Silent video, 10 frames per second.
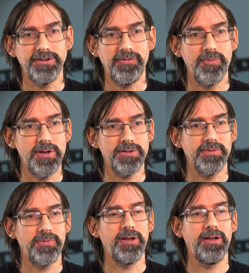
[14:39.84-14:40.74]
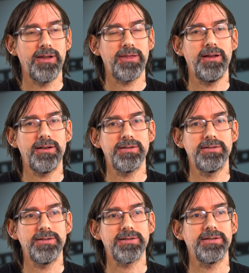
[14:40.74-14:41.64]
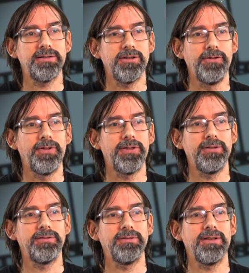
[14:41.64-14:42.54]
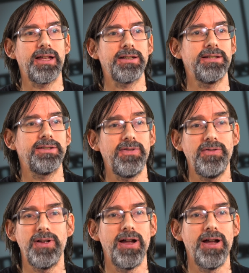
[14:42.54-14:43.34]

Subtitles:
off me or something like that, just to cover the excess fee of it.